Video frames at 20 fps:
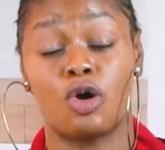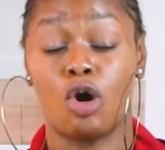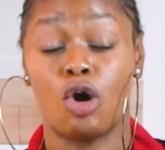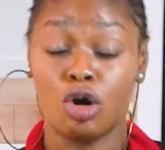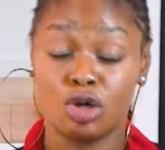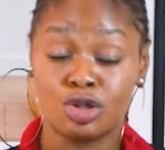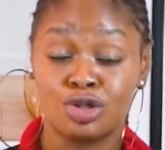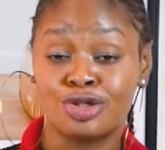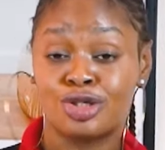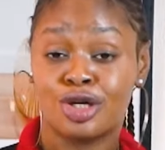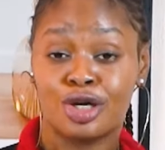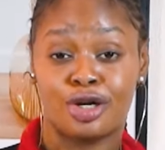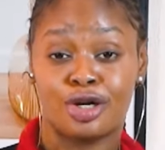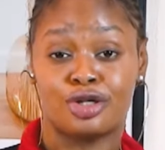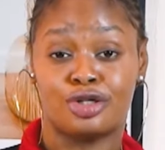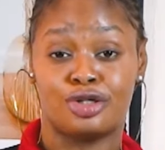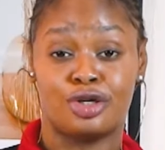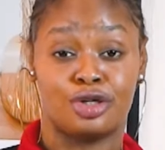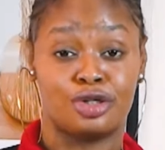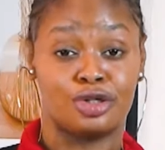also turn
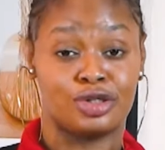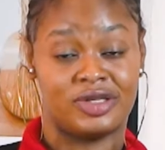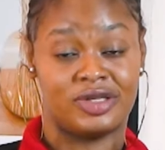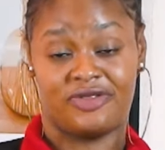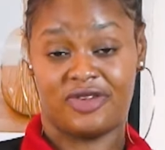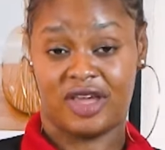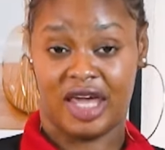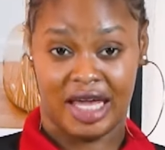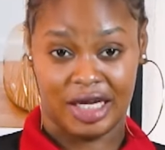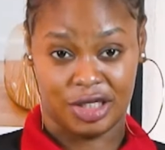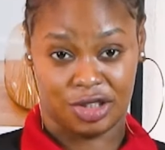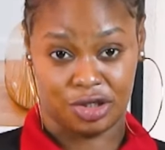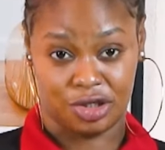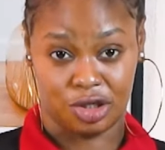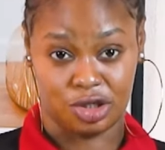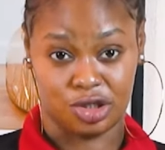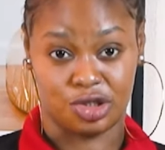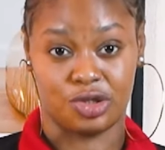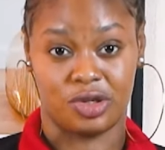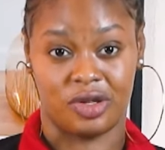on your
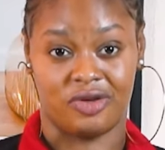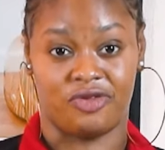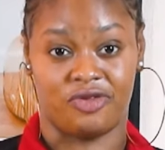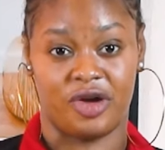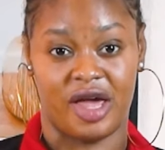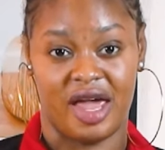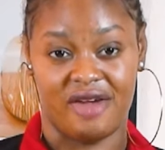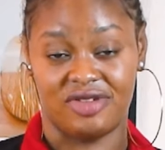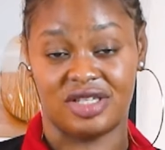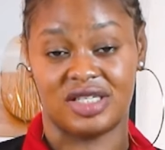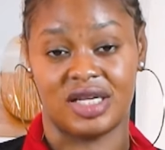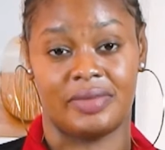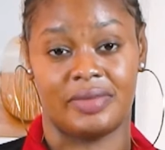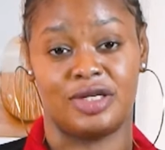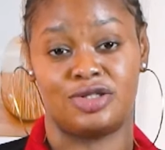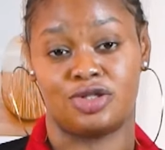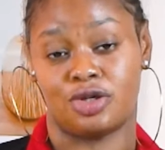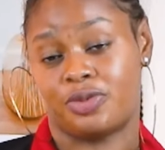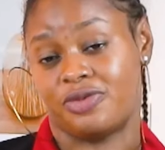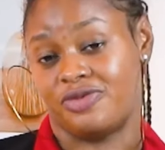notifications so that for every time I
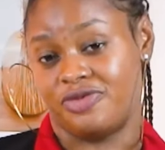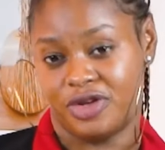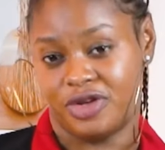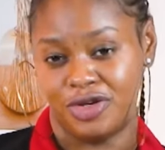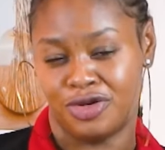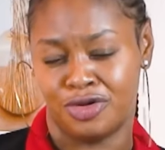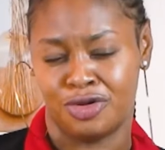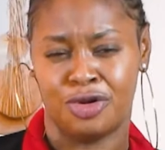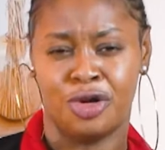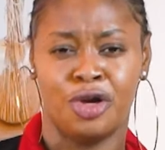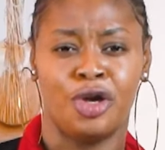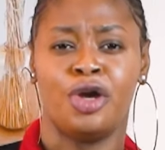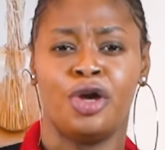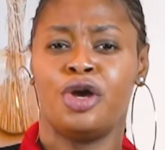drop a video,